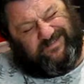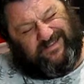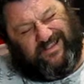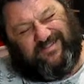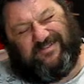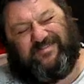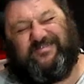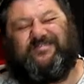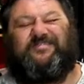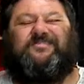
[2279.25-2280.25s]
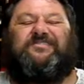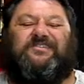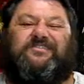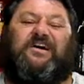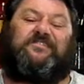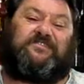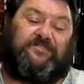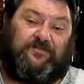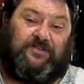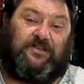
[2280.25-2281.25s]
as i discussed in
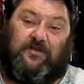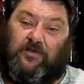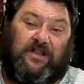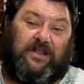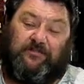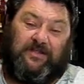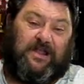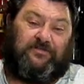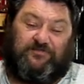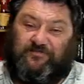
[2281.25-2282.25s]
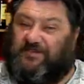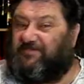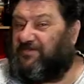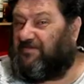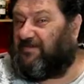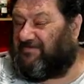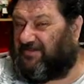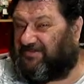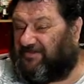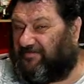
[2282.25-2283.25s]
the video, one, about 150 grams
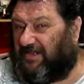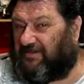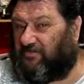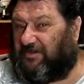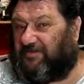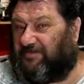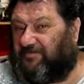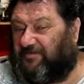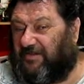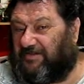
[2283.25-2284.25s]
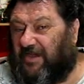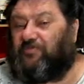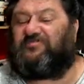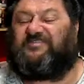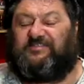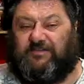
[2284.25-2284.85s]
each of the flaked wheat and the flaked oats.